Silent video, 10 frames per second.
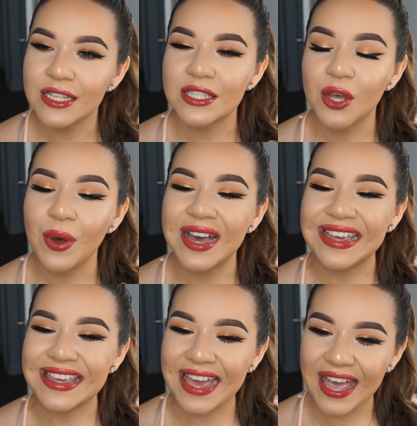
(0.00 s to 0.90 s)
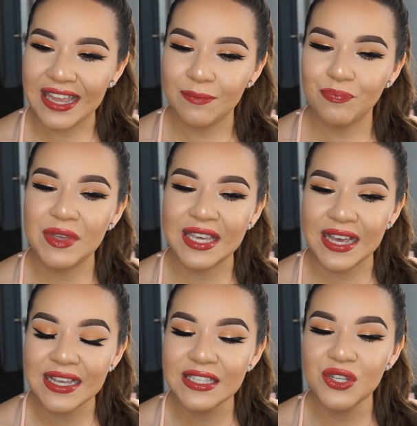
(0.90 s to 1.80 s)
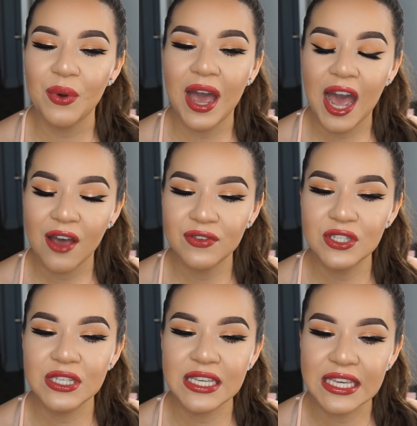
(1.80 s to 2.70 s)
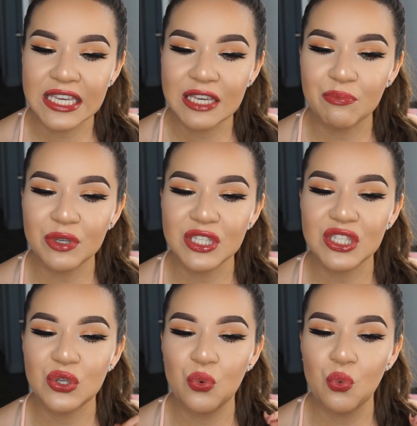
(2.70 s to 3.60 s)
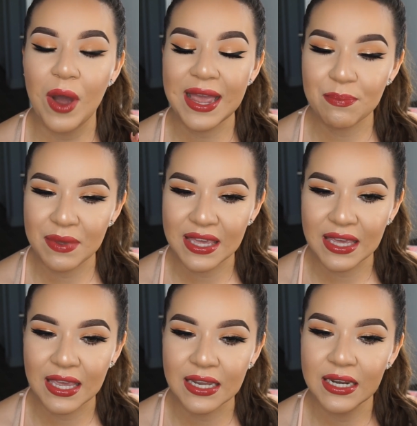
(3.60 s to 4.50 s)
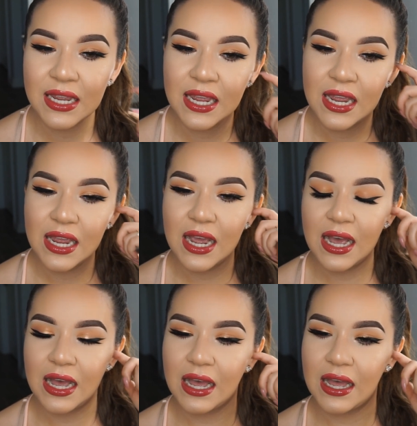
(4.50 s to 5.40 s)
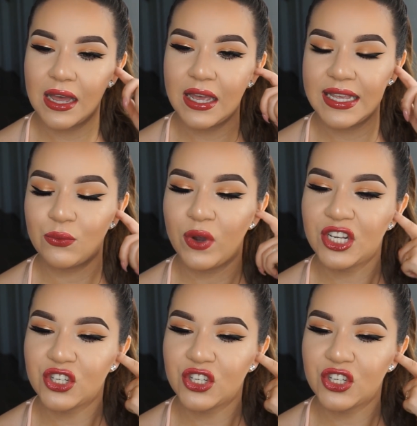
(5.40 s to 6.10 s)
So again, because you have to keep swiping it uh, in one